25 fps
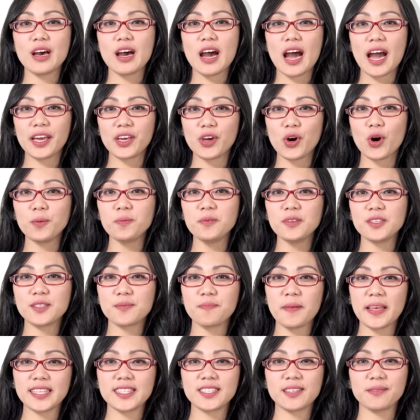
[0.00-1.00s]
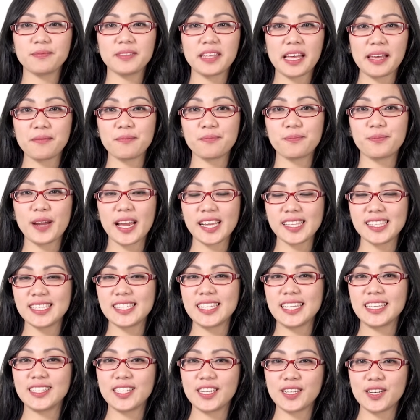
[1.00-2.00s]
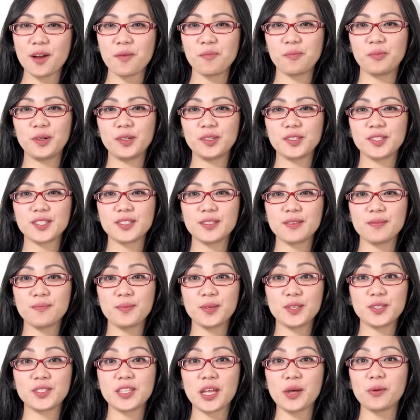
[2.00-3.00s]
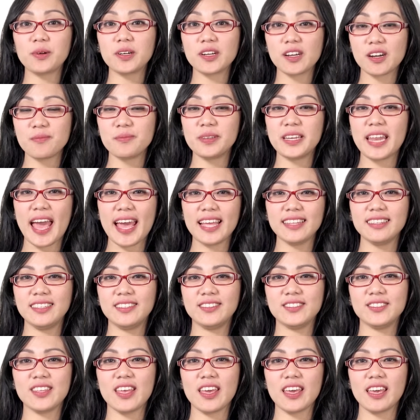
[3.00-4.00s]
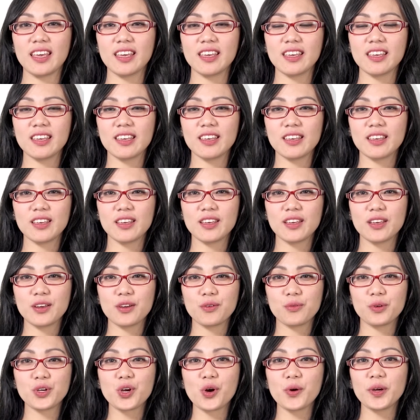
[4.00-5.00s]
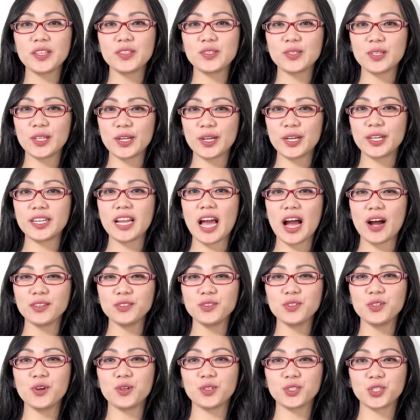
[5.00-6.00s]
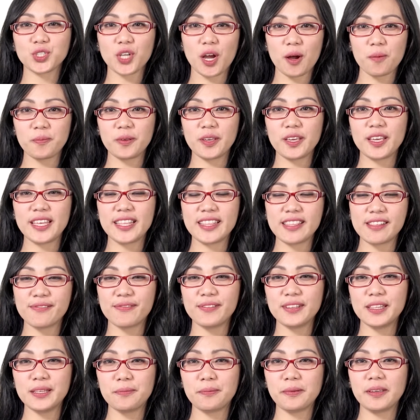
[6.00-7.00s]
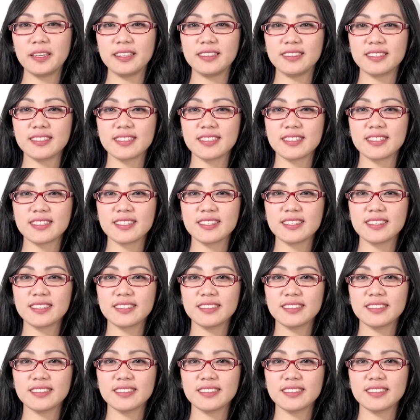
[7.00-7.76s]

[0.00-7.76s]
I hope you spent some time practicing the numbers because they will come in handy today. We're going to learn how to go shopping in the Philippines.